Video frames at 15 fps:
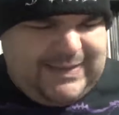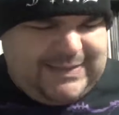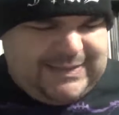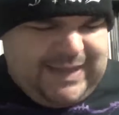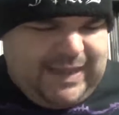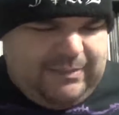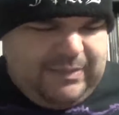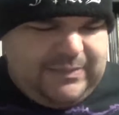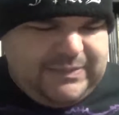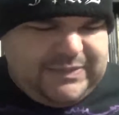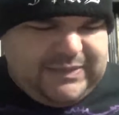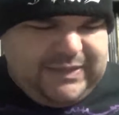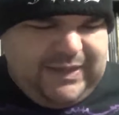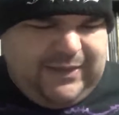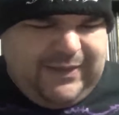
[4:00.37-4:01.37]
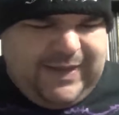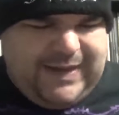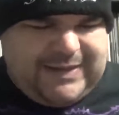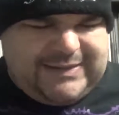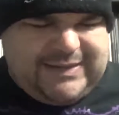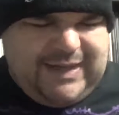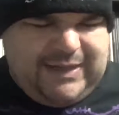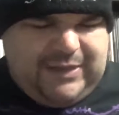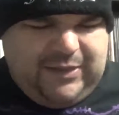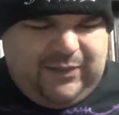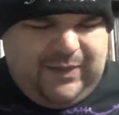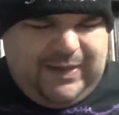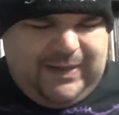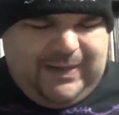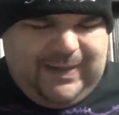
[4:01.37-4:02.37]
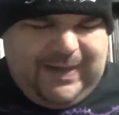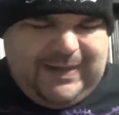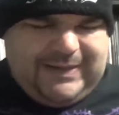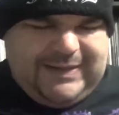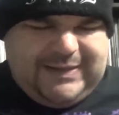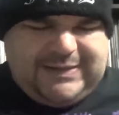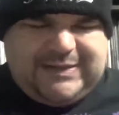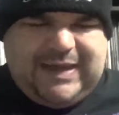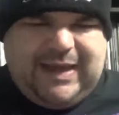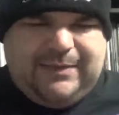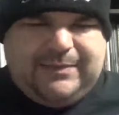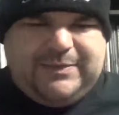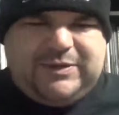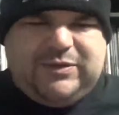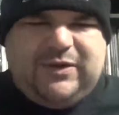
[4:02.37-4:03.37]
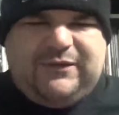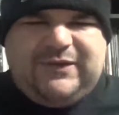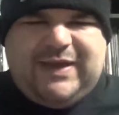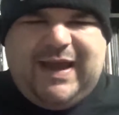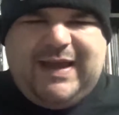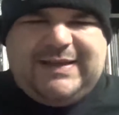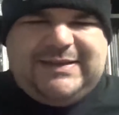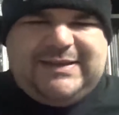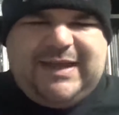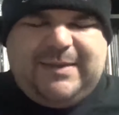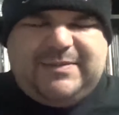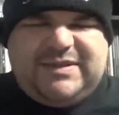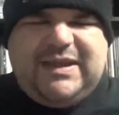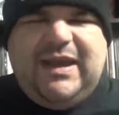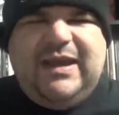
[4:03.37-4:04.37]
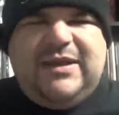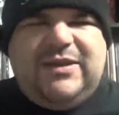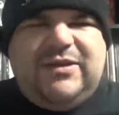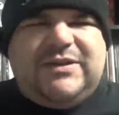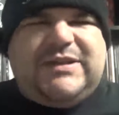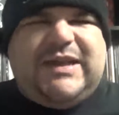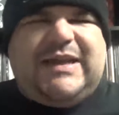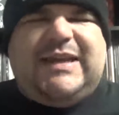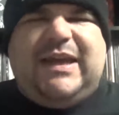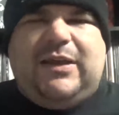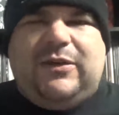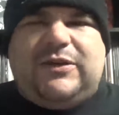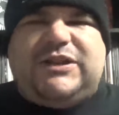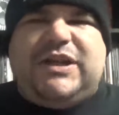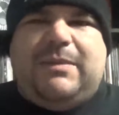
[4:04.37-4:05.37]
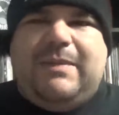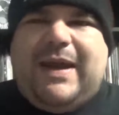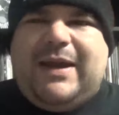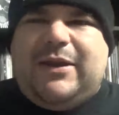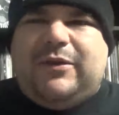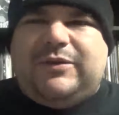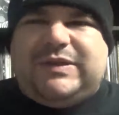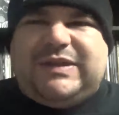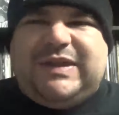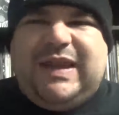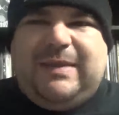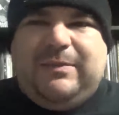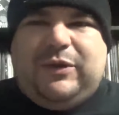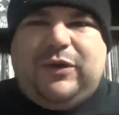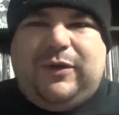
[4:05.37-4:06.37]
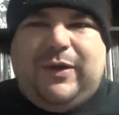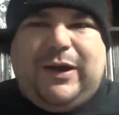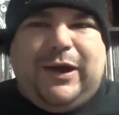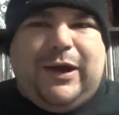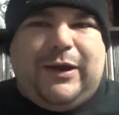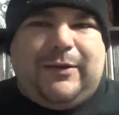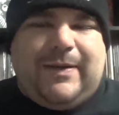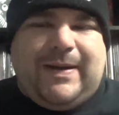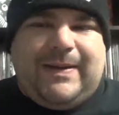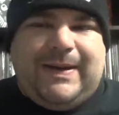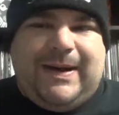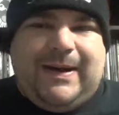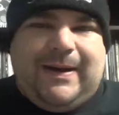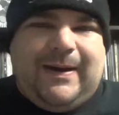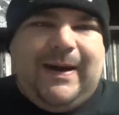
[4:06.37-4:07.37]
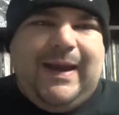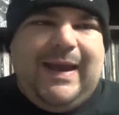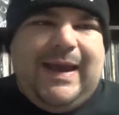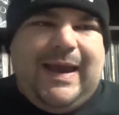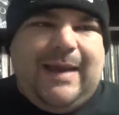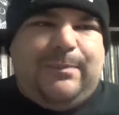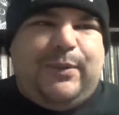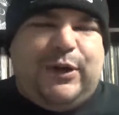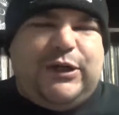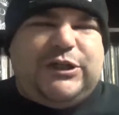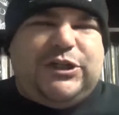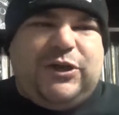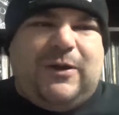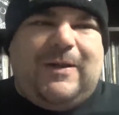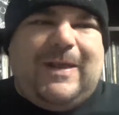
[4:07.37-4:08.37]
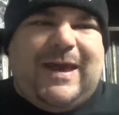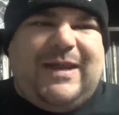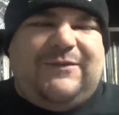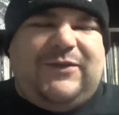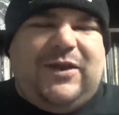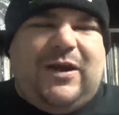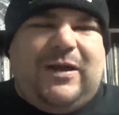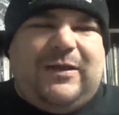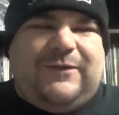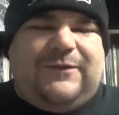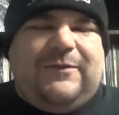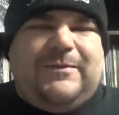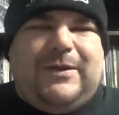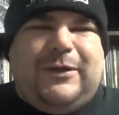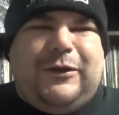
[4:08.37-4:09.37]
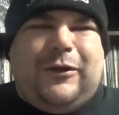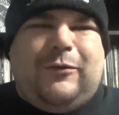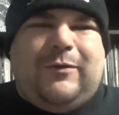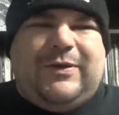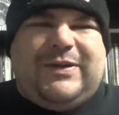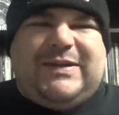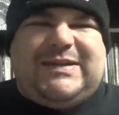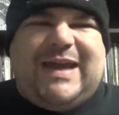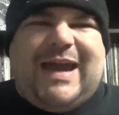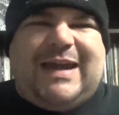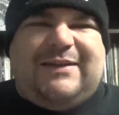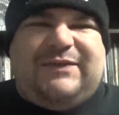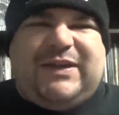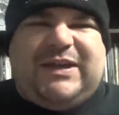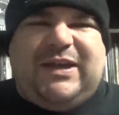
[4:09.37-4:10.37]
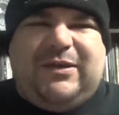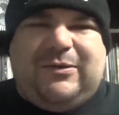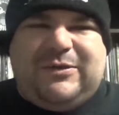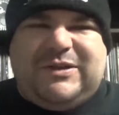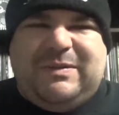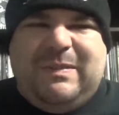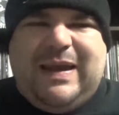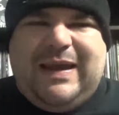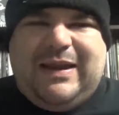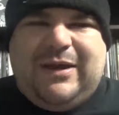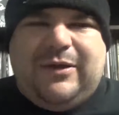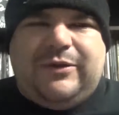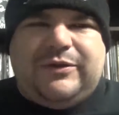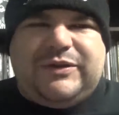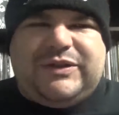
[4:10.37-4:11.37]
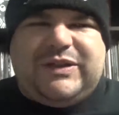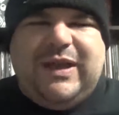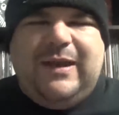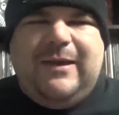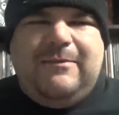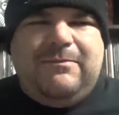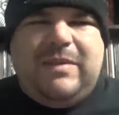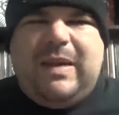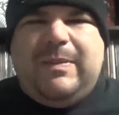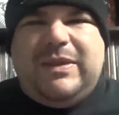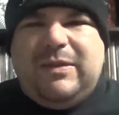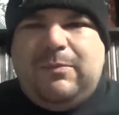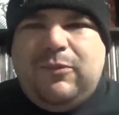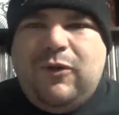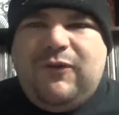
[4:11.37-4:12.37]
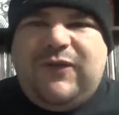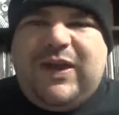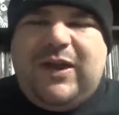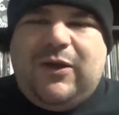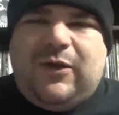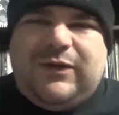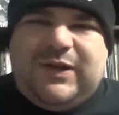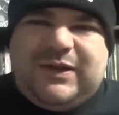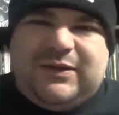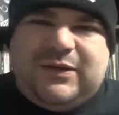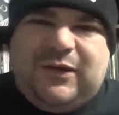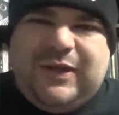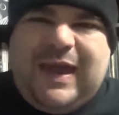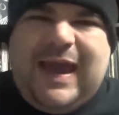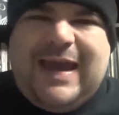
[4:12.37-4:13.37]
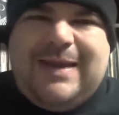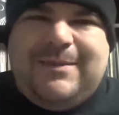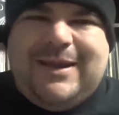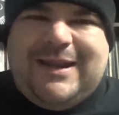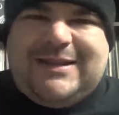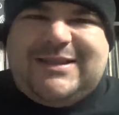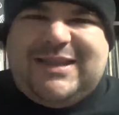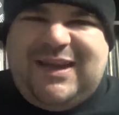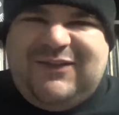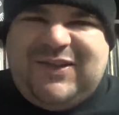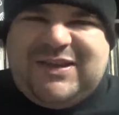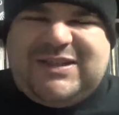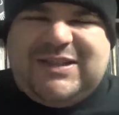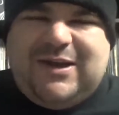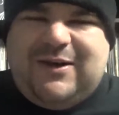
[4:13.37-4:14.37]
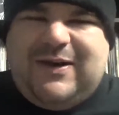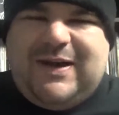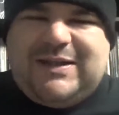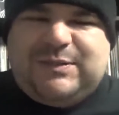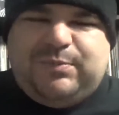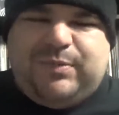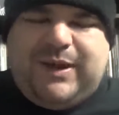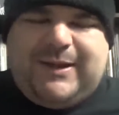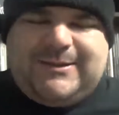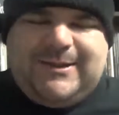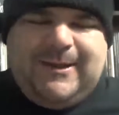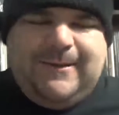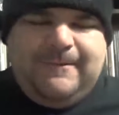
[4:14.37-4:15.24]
this album's lyrics and going along this album's sort of concepts, there's a Killer Tomatoes theme going on around here. I'm pretty sure a lot of y'all are familiar with Attack of the Killer Tomatoes, maybe the movie or the animated TV series, but